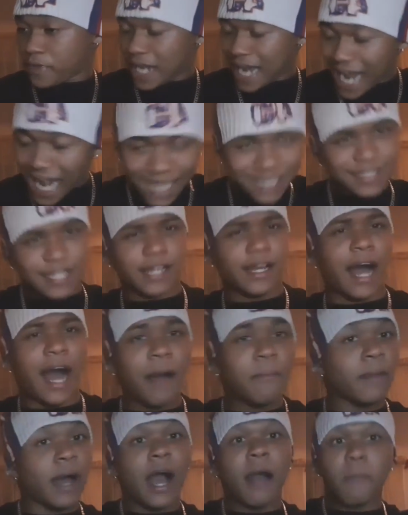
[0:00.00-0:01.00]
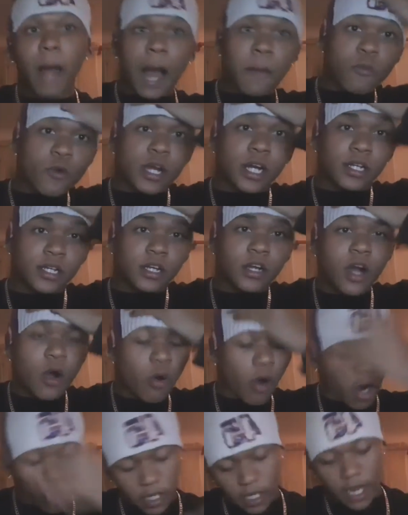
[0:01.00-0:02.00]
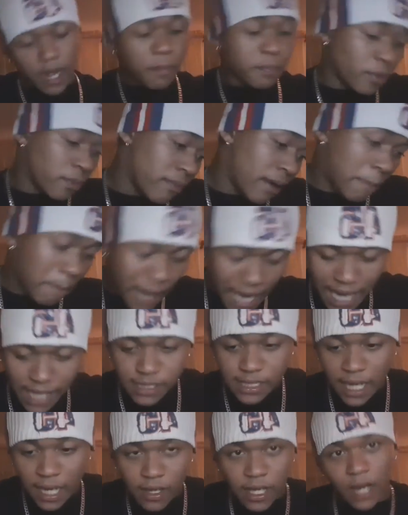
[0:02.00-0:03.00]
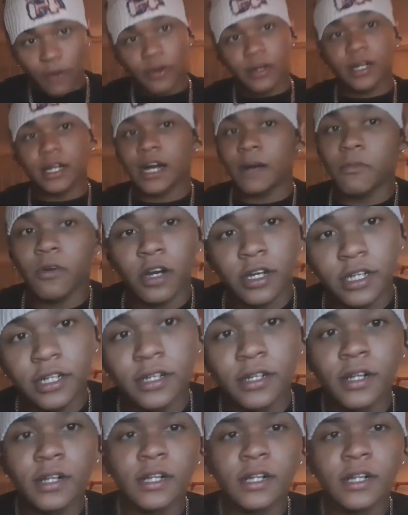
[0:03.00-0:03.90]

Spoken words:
I'm ready to go on. Put my bag down. I want to come on.